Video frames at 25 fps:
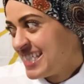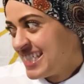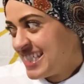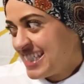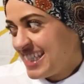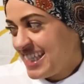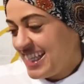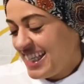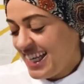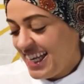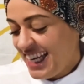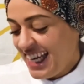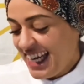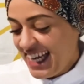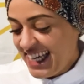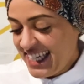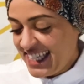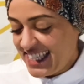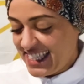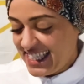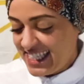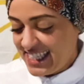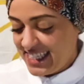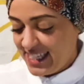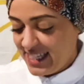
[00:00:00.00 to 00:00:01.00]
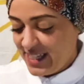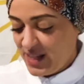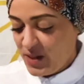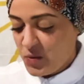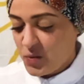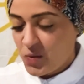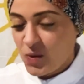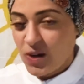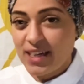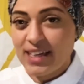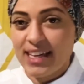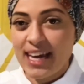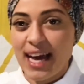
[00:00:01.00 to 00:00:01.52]
Let's see
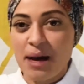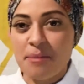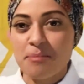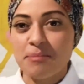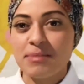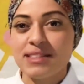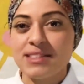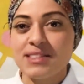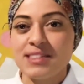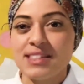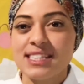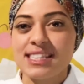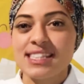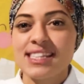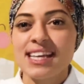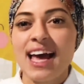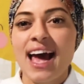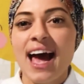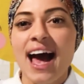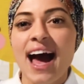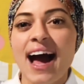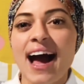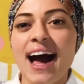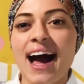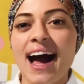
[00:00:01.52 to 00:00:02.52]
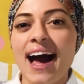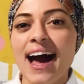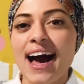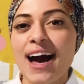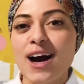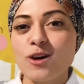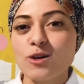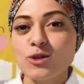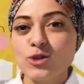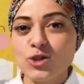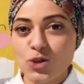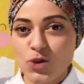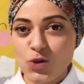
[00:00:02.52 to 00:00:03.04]
what happens.
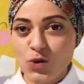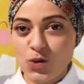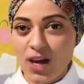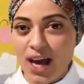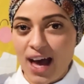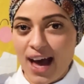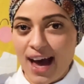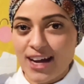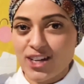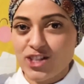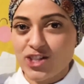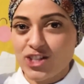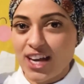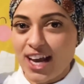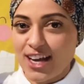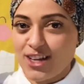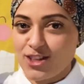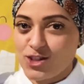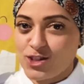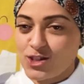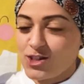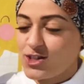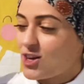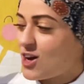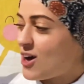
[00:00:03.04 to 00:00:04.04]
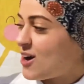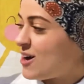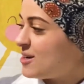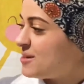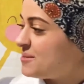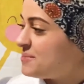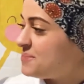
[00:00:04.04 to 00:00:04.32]
How to catch a star.